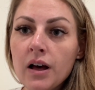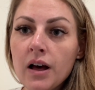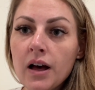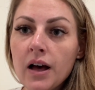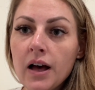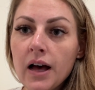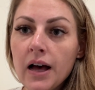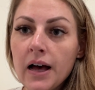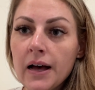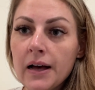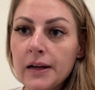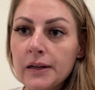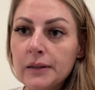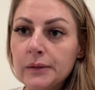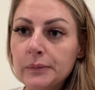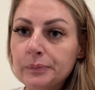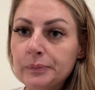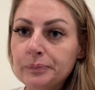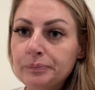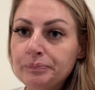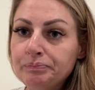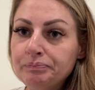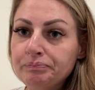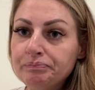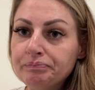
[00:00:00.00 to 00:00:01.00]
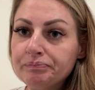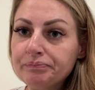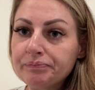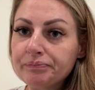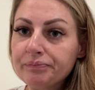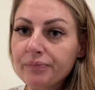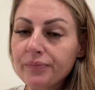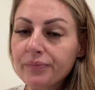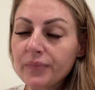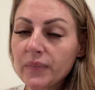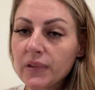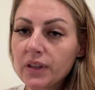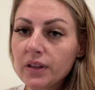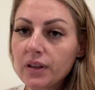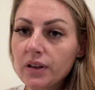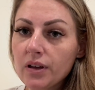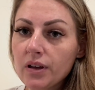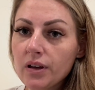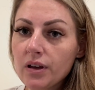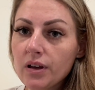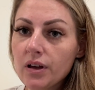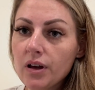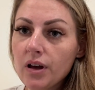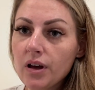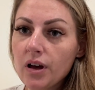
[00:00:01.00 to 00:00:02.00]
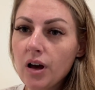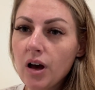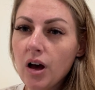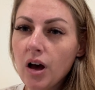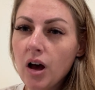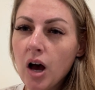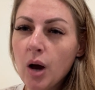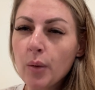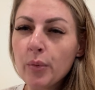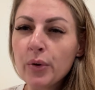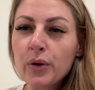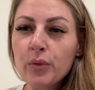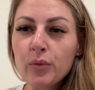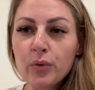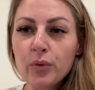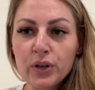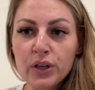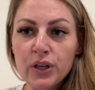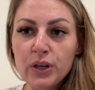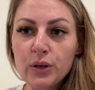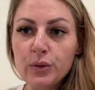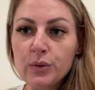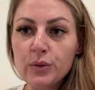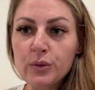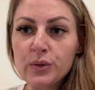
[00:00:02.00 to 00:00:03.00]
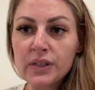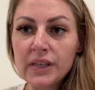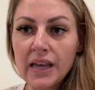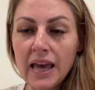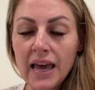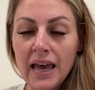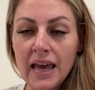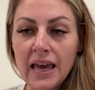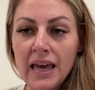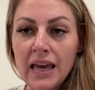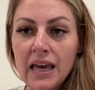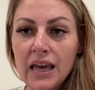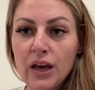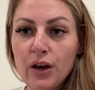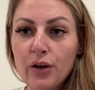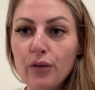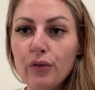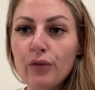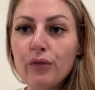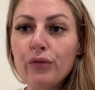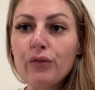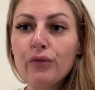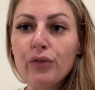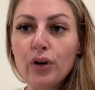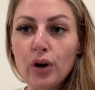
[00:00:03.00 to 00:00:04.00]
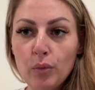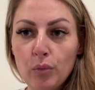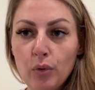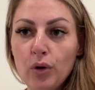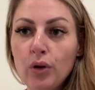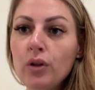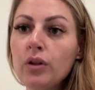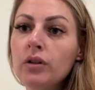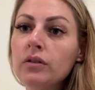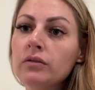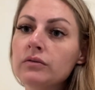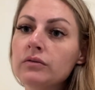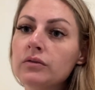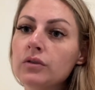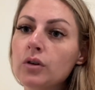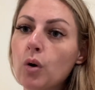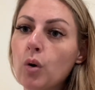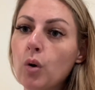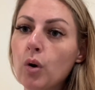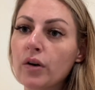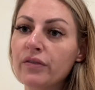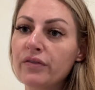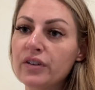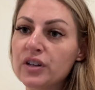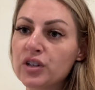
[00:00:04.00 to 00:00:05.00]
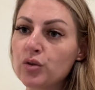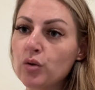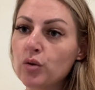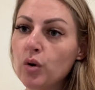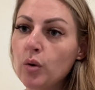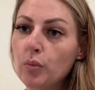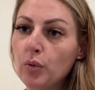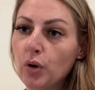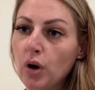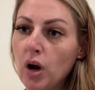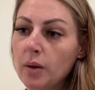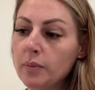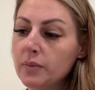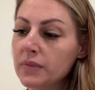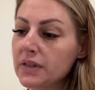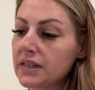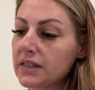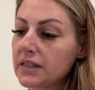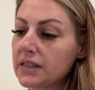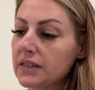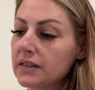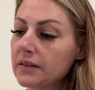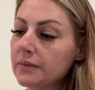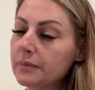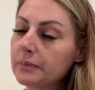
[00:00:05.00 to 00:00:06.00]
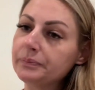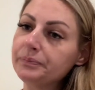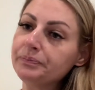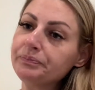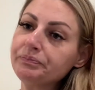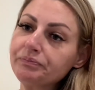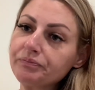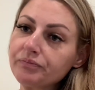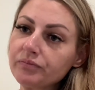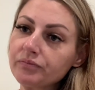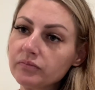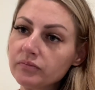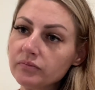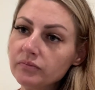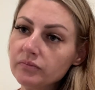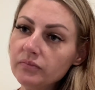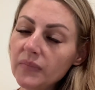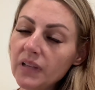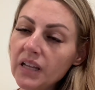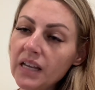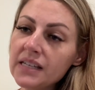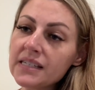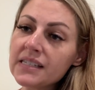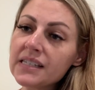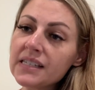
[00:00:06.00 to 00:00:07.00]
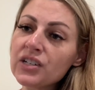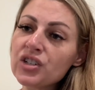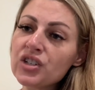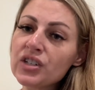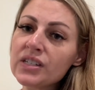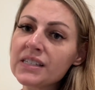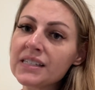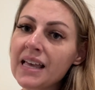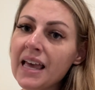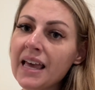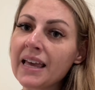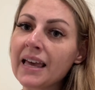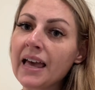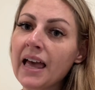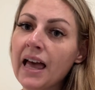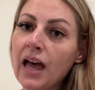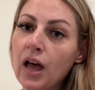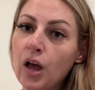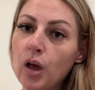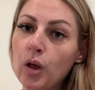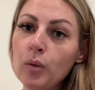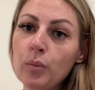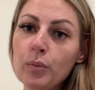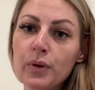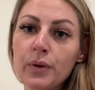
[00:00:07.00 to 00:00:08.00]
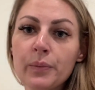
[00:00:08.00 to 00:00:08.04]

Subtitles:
Aubrey will use a verbal or visual prompt, such as saying help